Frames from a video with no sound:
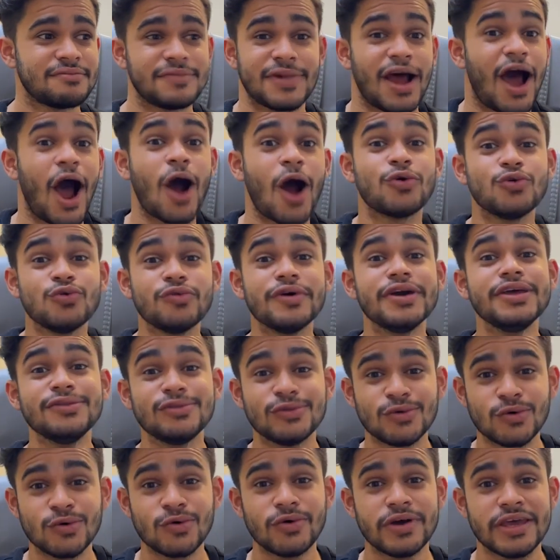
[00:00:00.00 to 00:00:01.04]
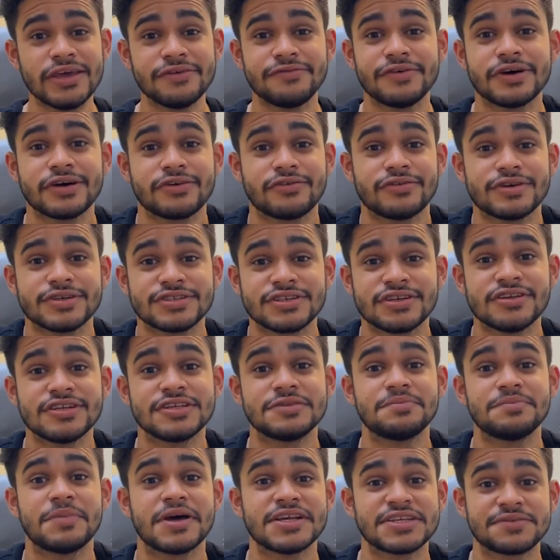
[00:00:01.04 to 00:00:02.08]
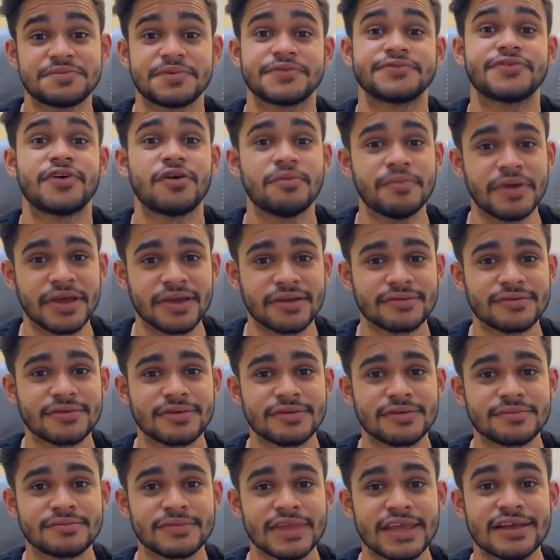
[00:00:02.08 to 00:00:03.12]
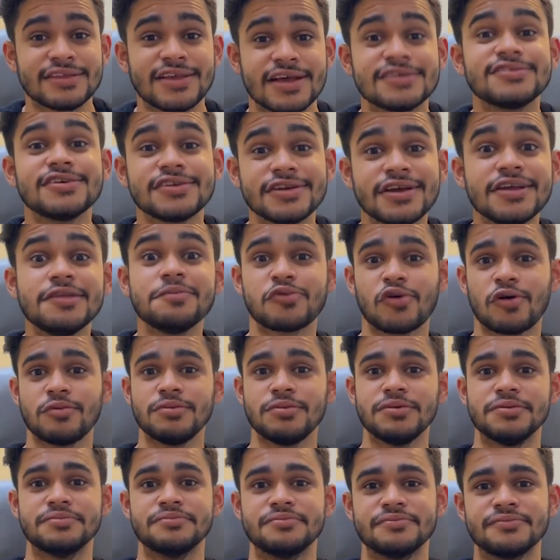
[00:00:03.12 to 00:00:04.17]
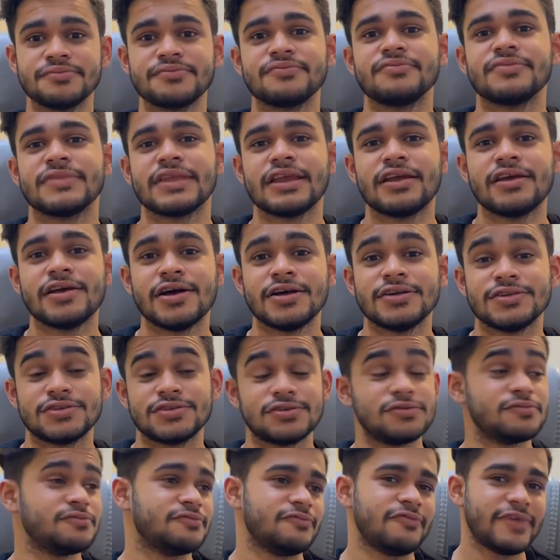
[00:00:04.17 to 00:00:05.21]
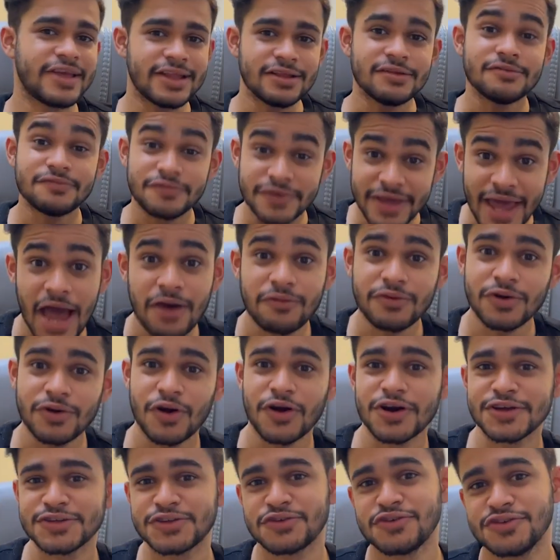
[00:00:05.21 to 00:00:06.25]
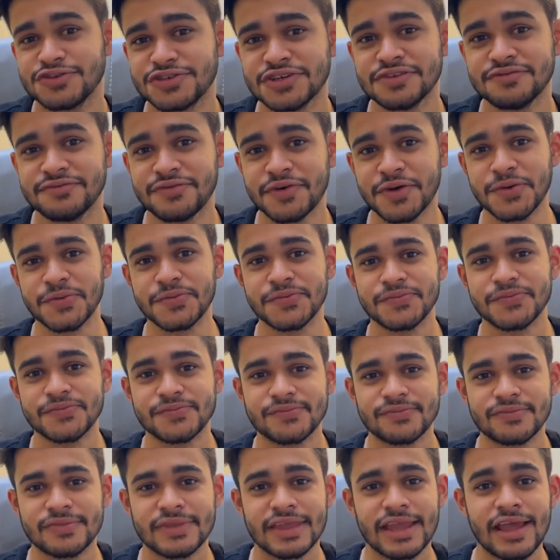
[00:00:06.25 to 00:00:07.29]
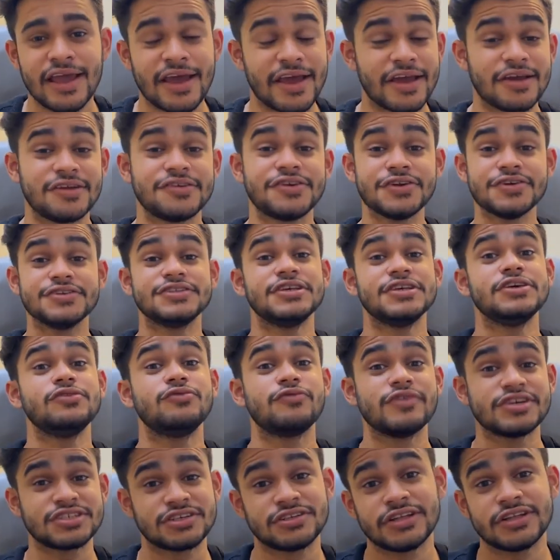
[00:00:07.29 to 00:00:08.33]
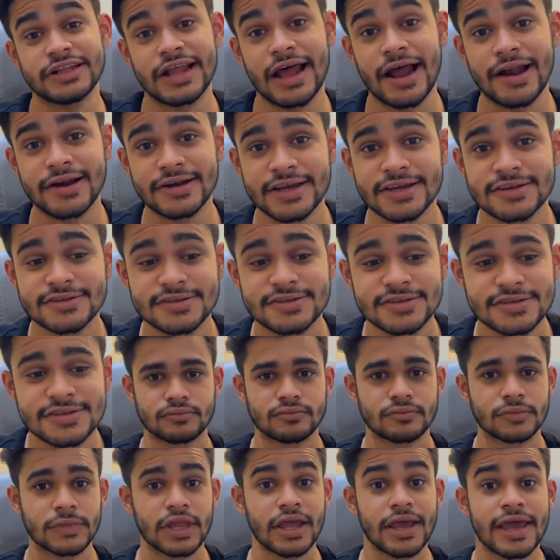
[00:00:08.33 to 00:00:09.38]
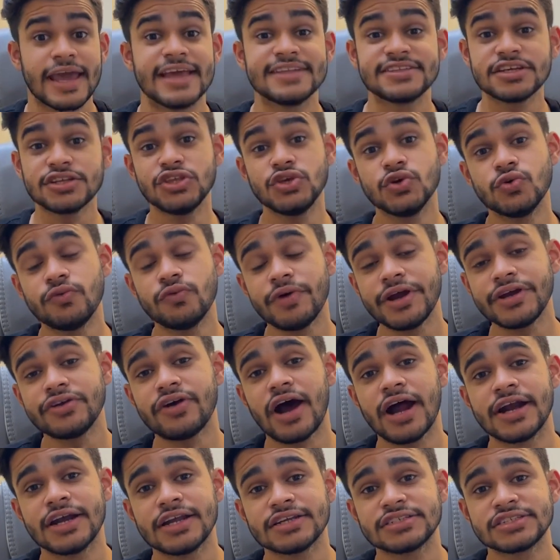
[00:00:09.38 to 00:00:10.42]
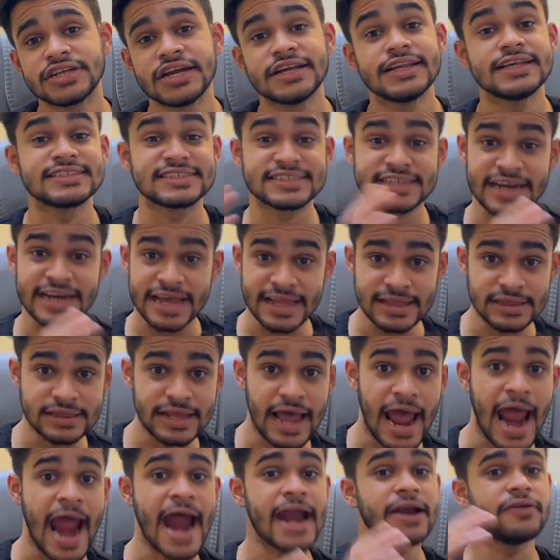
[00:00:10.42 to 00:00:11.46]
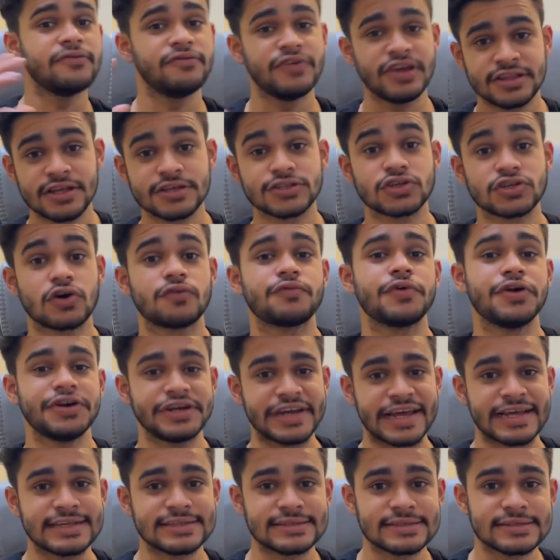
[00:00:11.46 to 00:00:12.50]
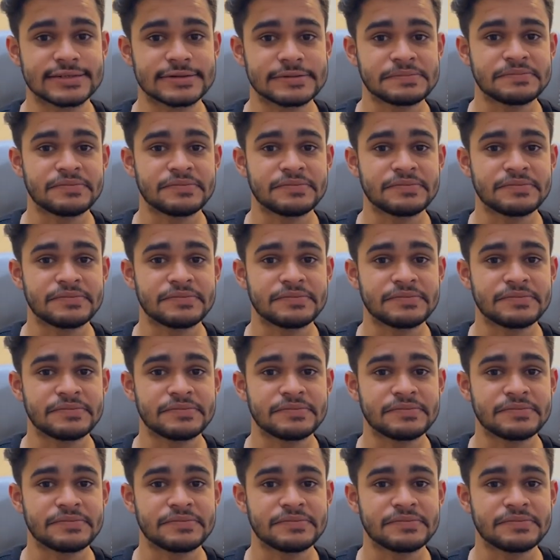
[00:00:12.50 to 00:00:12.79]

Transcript: How do I know if a question is best performing? That's a real problem. So, well, we have got a solution for you. Introducing question analytics. It's a new way to understand the strength and weakness of your test